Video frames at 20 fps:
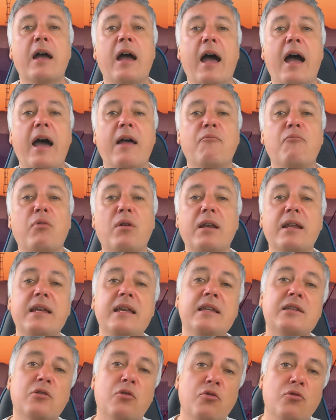And
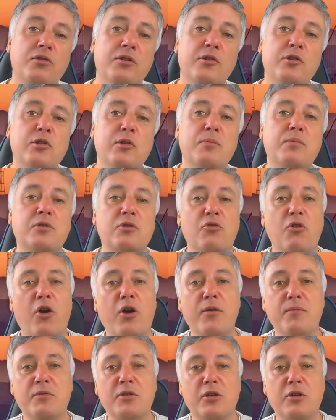please also
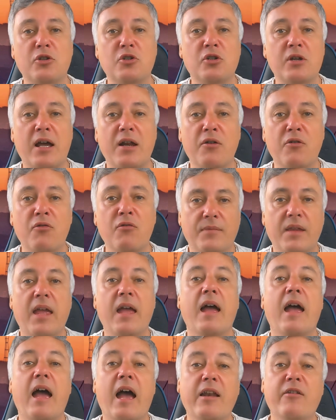subscribe to the channel,
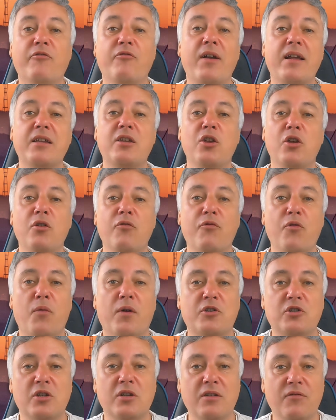and thank you for
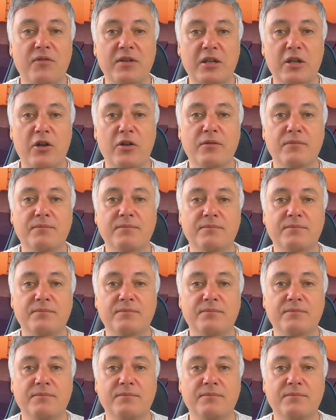watching the video.